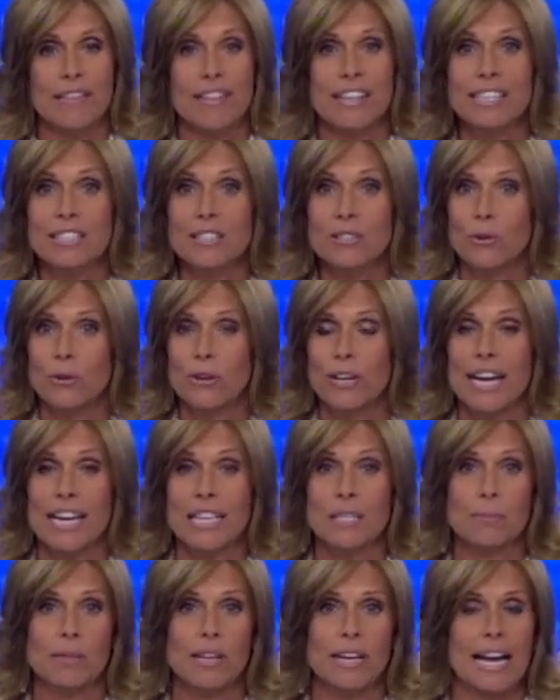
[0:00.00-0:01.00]
this story
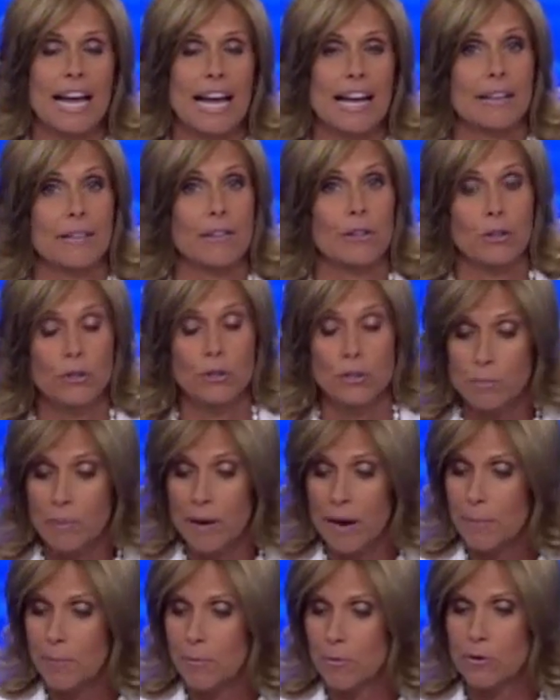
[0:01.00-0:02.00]
has played out in the
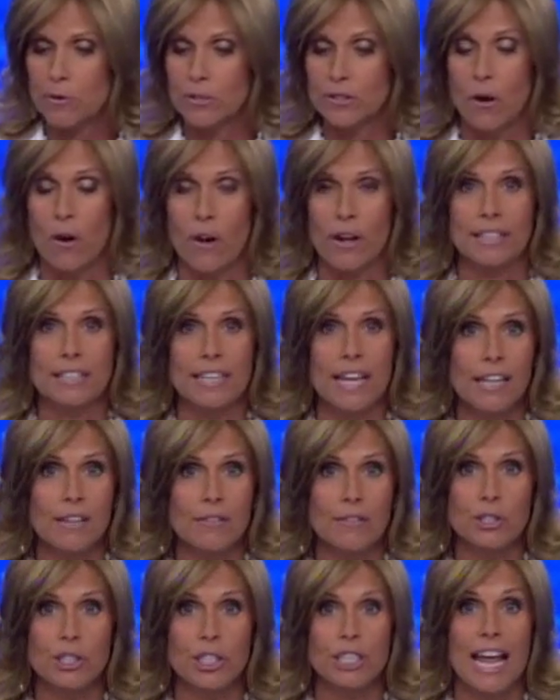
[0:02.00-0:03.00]
newspapers, on
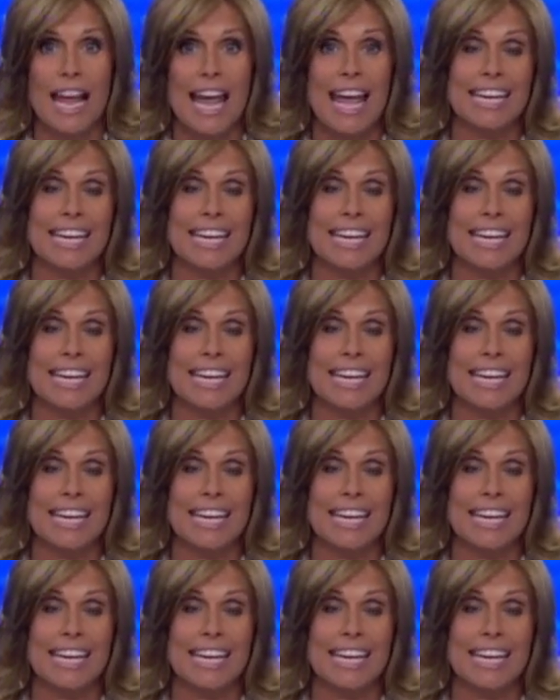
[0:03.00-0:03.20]
television,